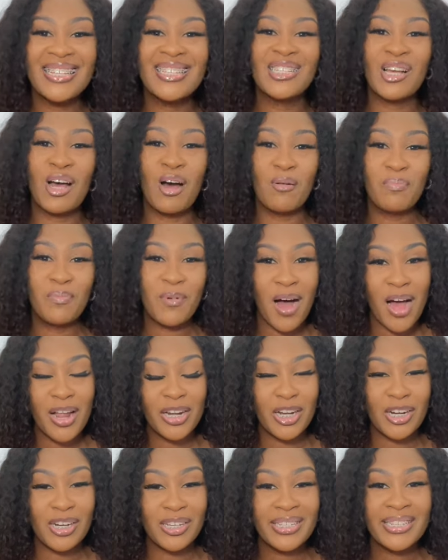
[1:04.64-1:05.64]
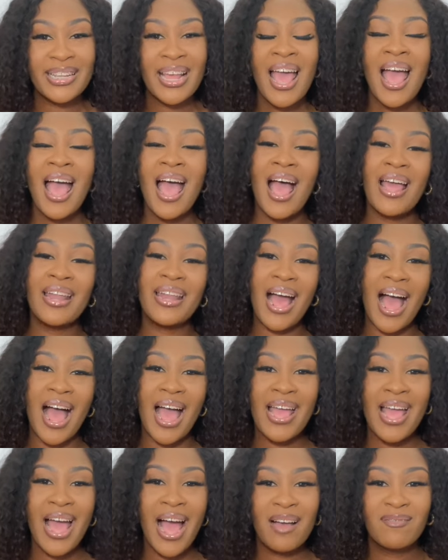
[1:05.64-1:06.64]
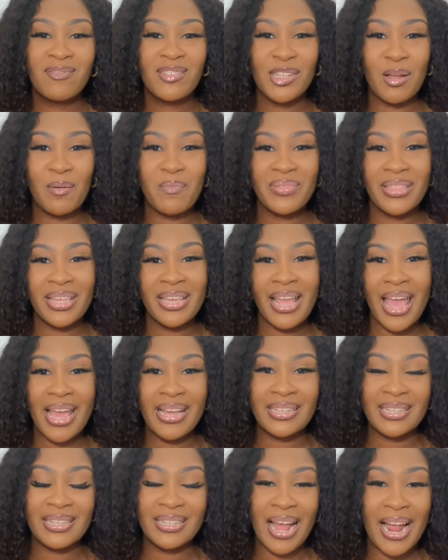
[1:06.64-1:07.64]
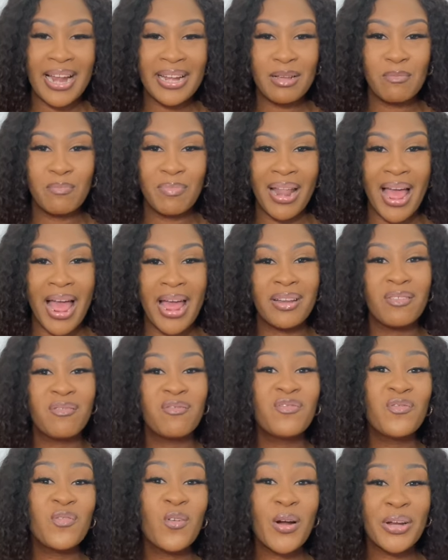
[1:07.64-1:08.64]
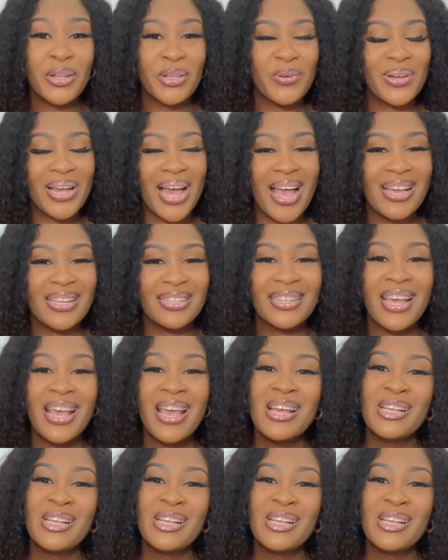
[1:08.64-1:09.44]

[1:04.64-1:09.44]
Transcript: is up on us and I have something exciting planned for you guys.